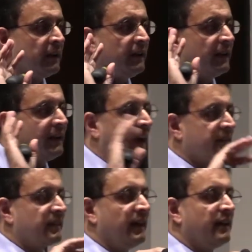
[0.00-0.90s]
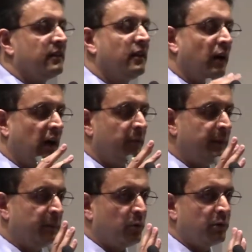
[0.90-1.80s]
get a CAT scan. Our
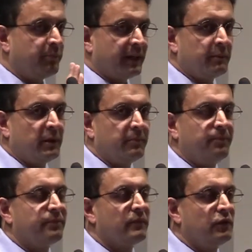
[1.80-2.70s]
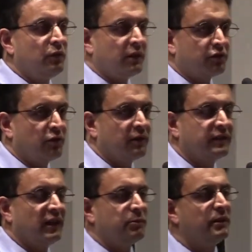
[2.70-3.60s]
people would pick them up, do a stroke
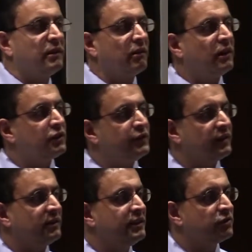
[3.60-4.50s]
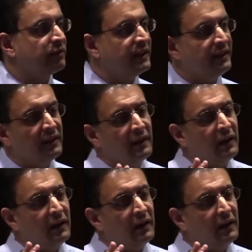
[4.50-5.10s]
assessment, or a large vessel injury.